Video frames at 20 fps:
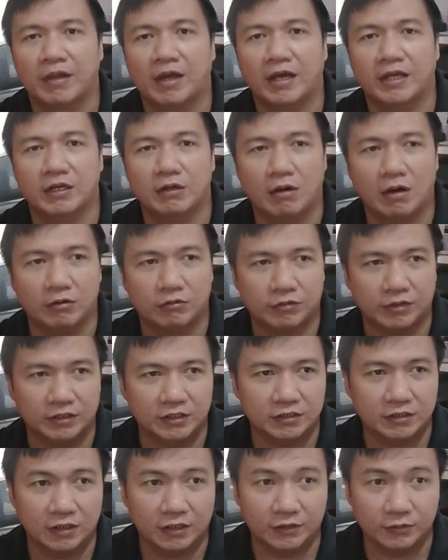I know how
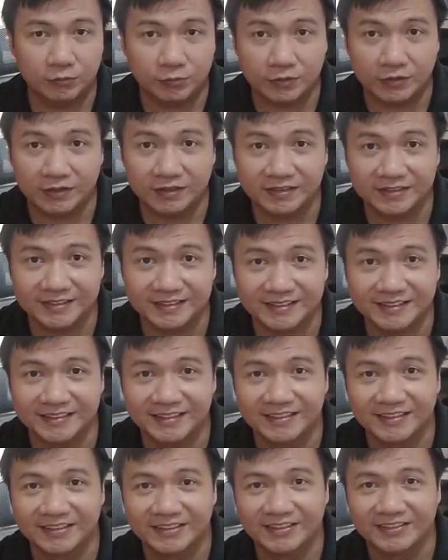credit card
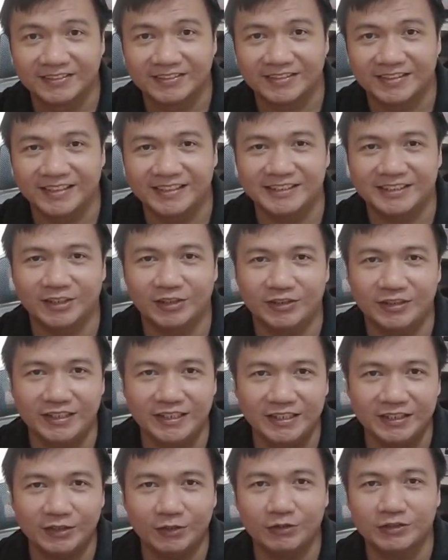works, right? So
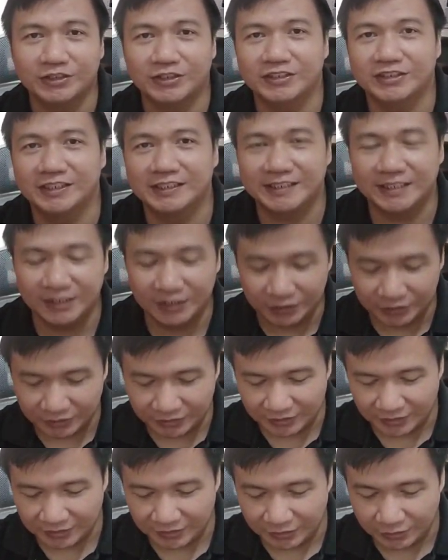those are just
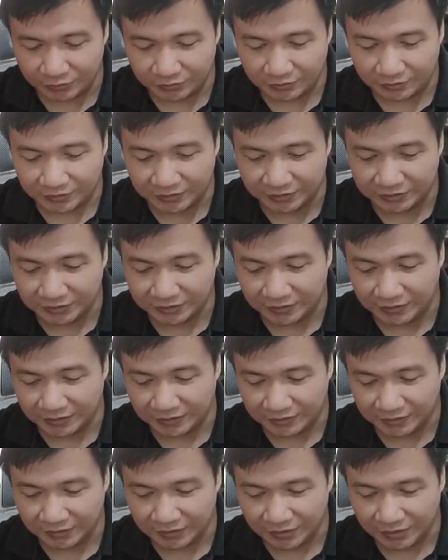additional in your
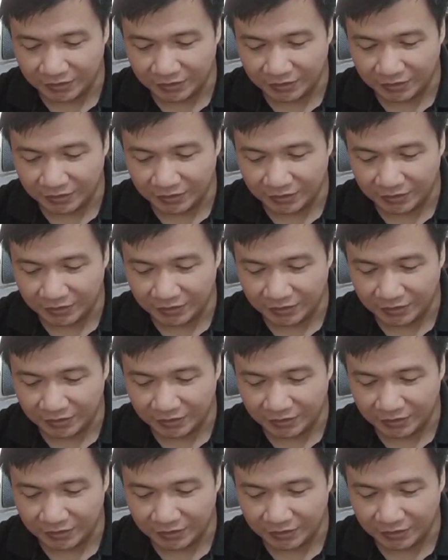arsenal,